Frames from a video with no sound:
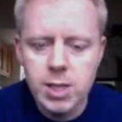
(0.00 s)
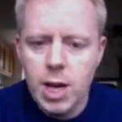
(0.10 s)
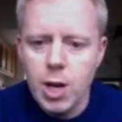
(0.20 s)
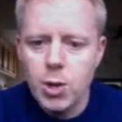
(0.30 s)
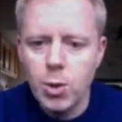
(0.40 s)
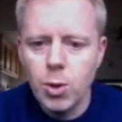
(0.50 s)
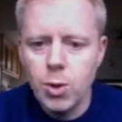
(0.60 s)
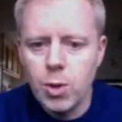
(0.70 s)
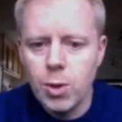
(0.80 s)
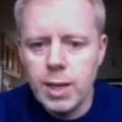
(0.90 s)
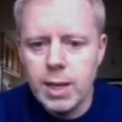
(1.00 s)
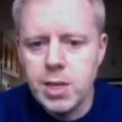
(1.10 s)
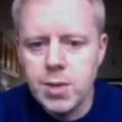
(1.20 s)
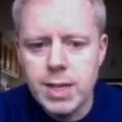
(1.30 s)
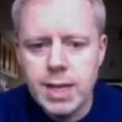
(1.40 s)
that's your
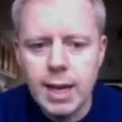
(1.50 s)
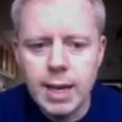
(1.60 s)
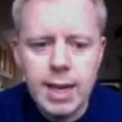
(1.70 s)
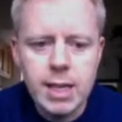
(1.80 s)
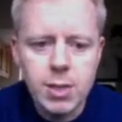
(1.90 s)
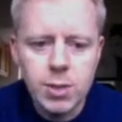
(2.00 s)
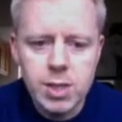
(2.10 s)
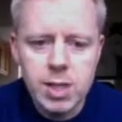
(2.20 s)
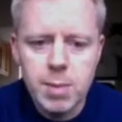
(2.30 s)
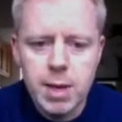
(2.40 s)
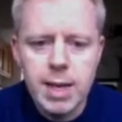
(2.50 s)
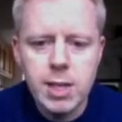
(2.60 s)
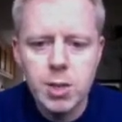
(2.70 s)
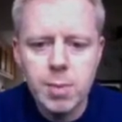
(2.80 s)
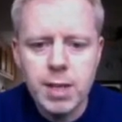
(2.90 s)
literary techniques, your
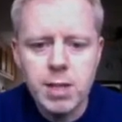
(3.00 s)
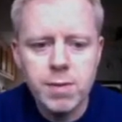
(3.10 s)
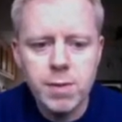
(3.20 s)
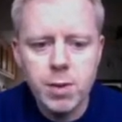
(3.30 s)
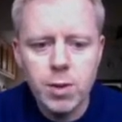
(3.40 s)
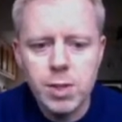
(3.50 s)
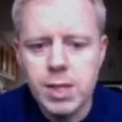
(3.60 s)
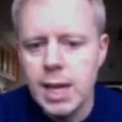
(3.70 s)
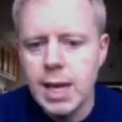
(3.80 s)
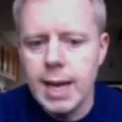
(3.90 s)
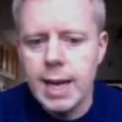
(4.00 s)
similes, your metaphors,